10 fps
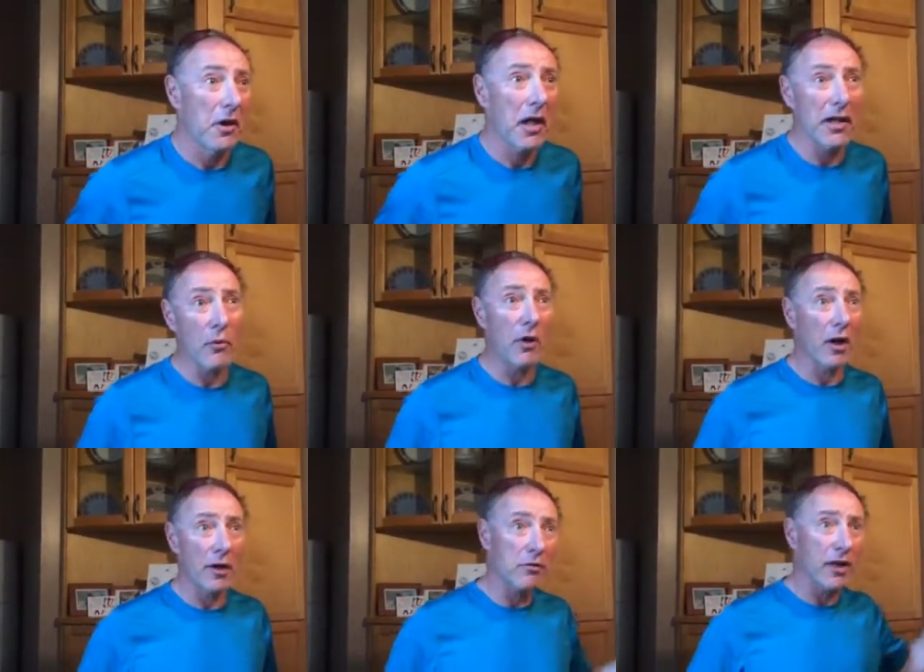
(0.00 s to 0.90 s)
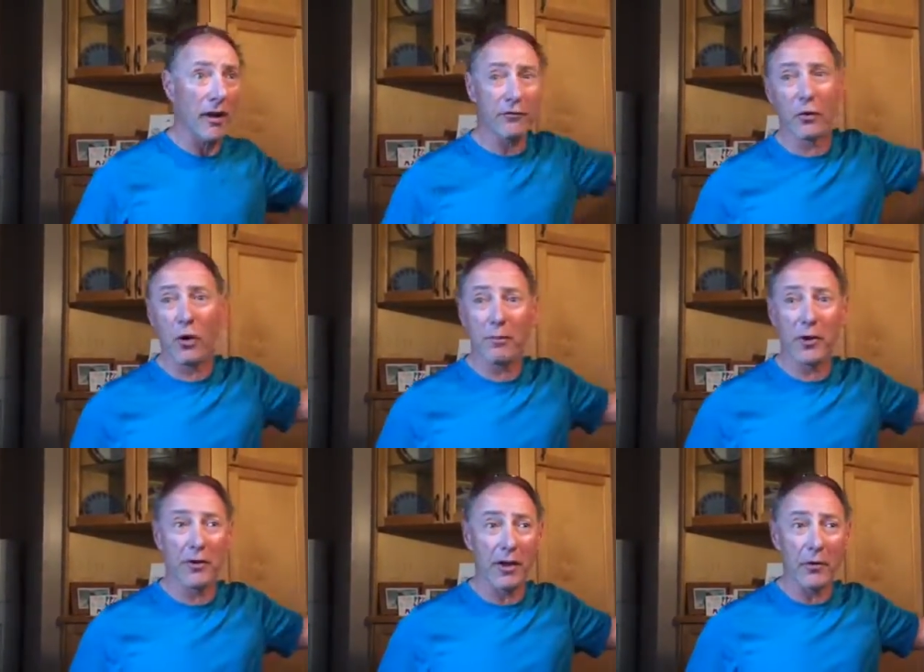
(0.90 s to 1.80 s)
And that way I don't have to go up
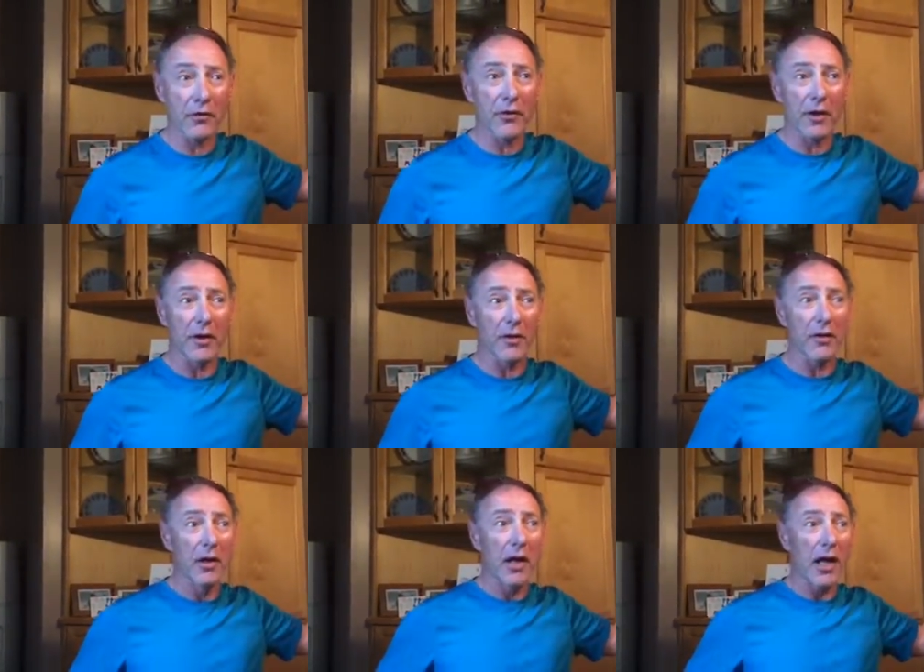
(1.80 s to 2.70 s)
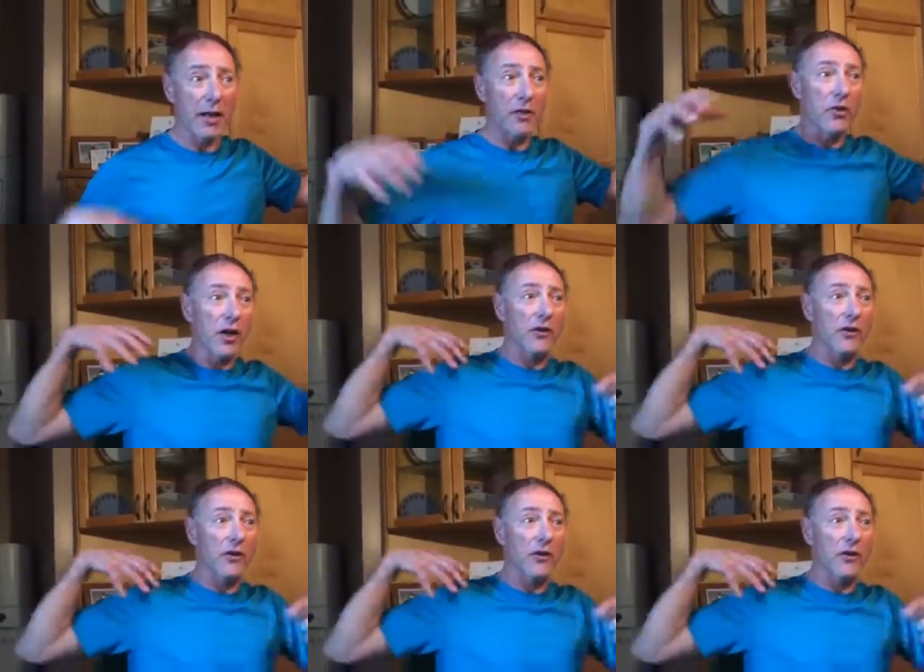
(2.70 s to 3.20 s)
there and house sit it, and then you